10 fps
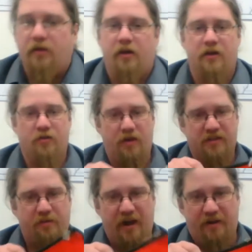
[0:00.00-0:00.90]
as well as
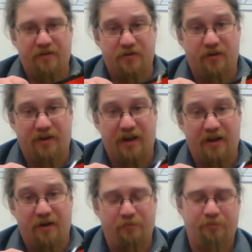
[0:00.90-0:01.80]
a bag of assorted
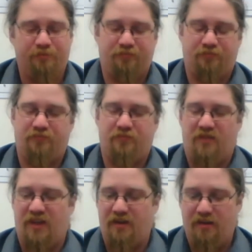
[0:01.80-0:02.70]
Lego.
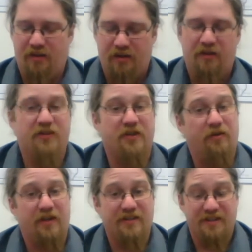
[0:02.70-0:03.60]
So
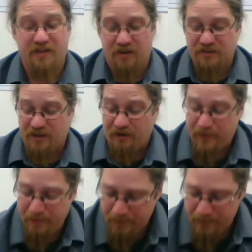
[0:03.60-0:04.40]
let's get started, shall we?